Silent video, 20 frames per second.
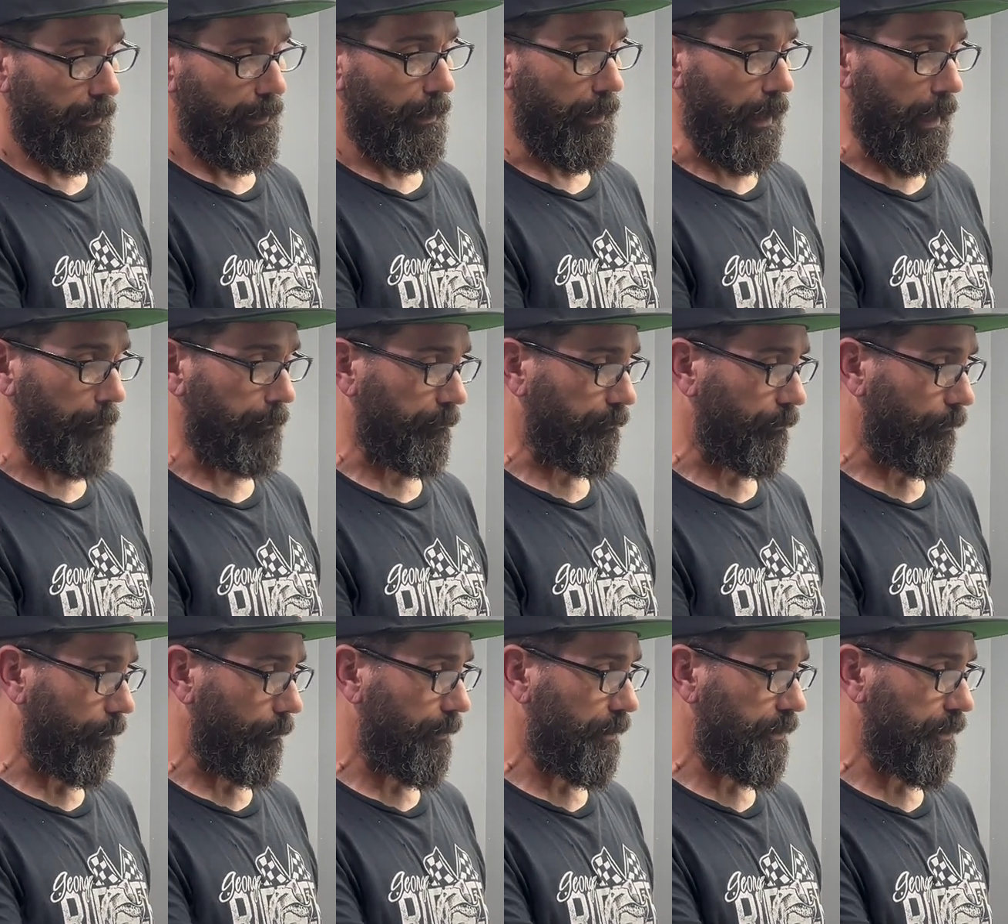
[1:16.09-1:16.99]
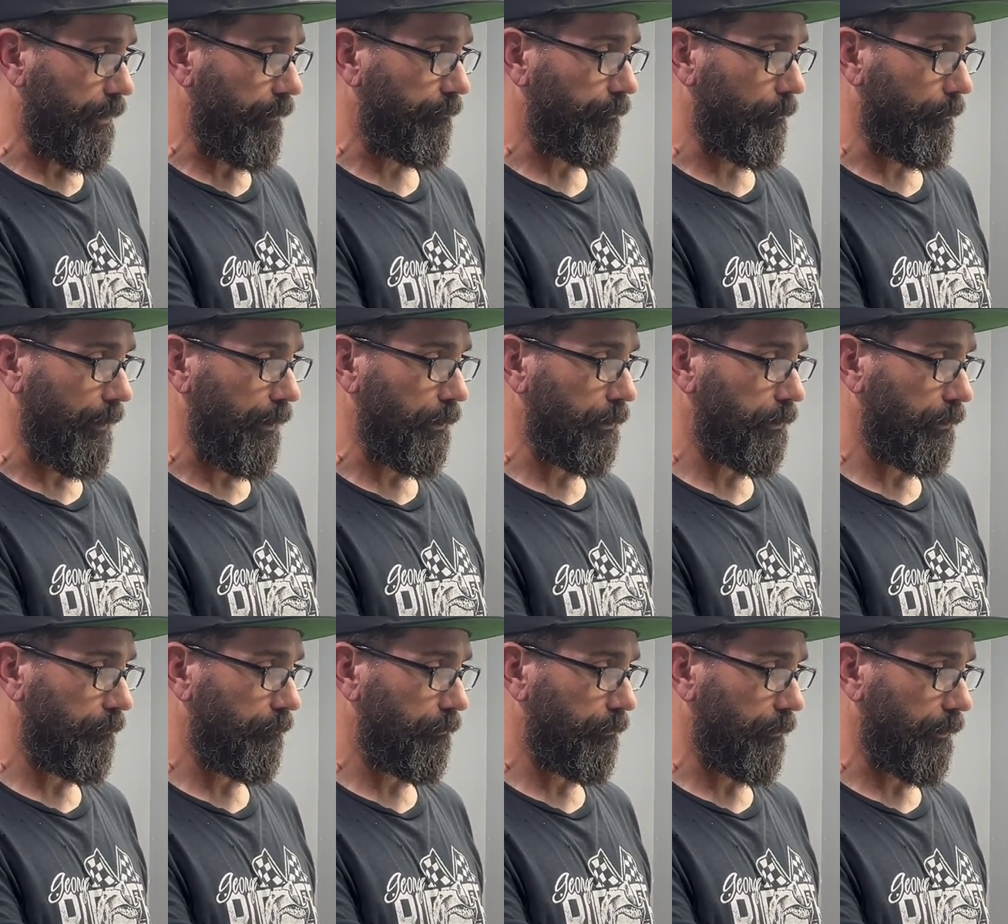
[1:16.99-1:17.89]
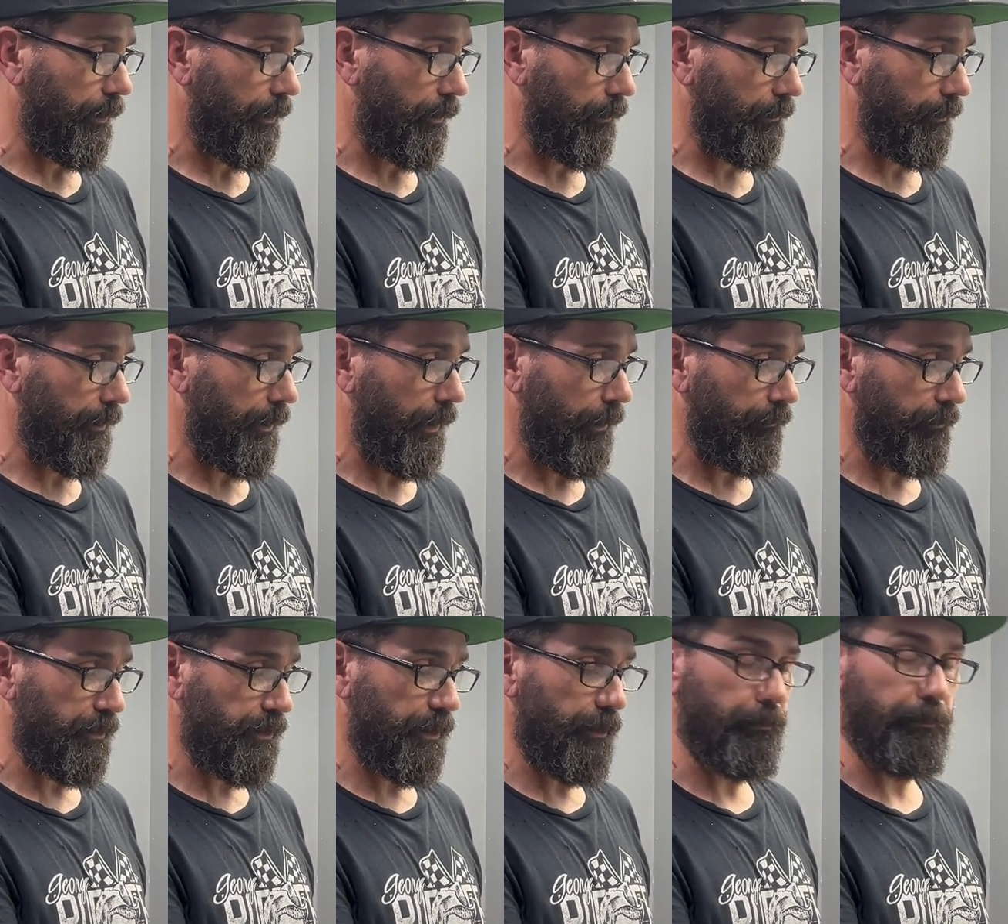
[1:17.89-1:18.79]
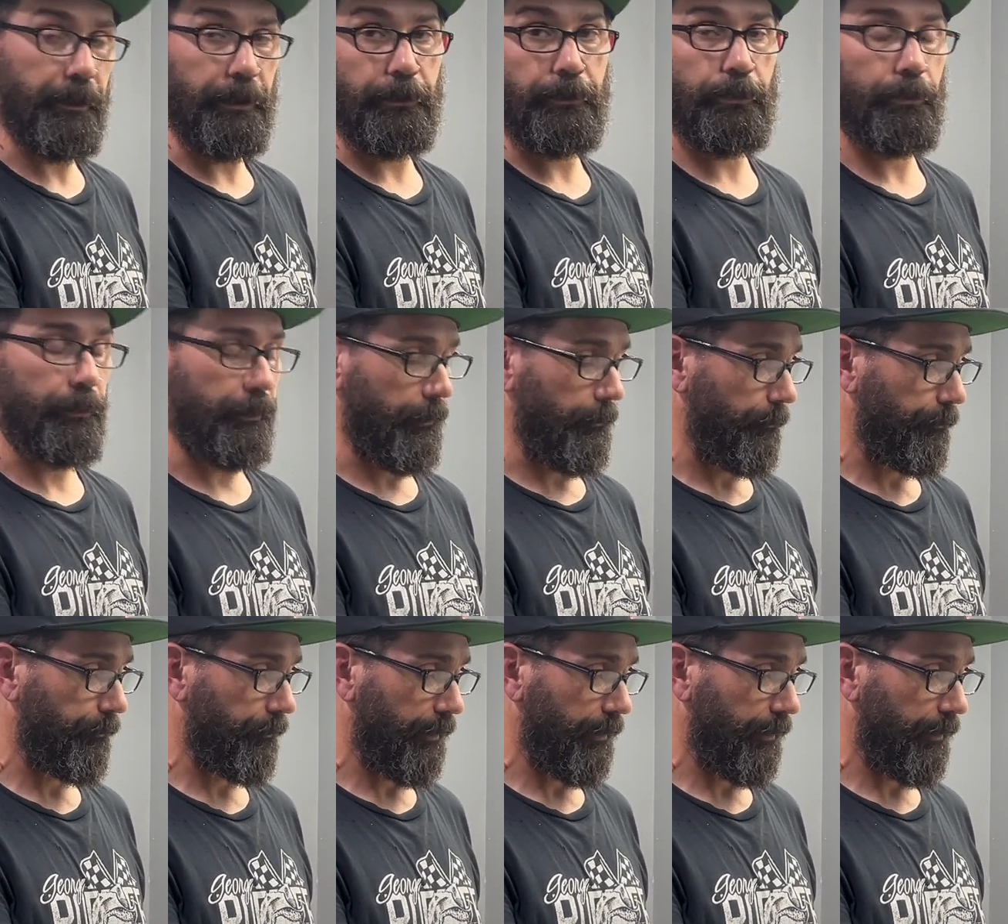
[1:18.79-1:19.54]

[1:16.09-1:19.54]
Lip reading: high performance information for the Harley-Davidson Big Twin.